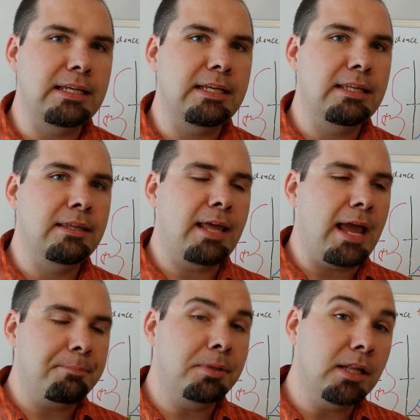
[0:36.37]
in the
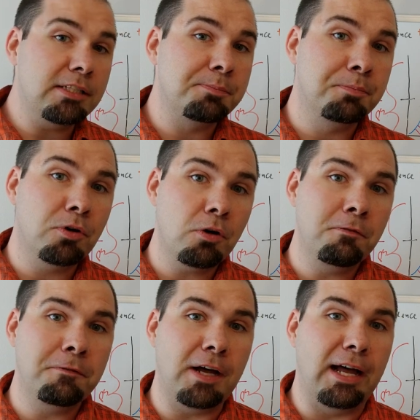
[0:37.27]
ANT Plus
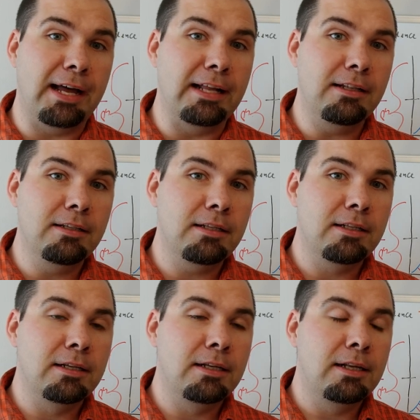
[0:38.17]
profile
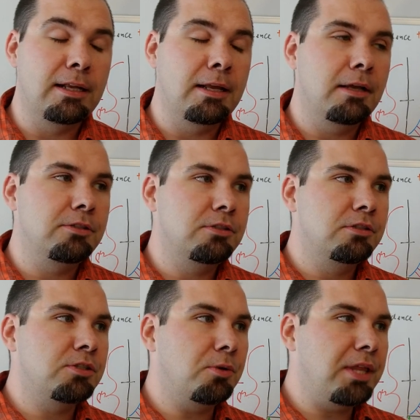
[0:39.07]

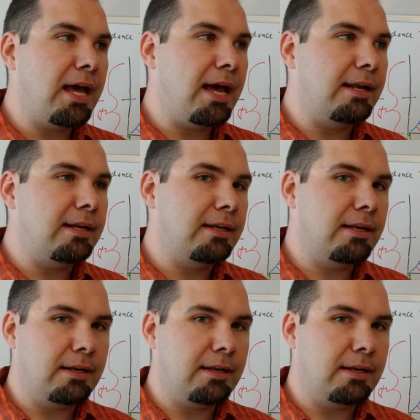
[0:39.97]
so that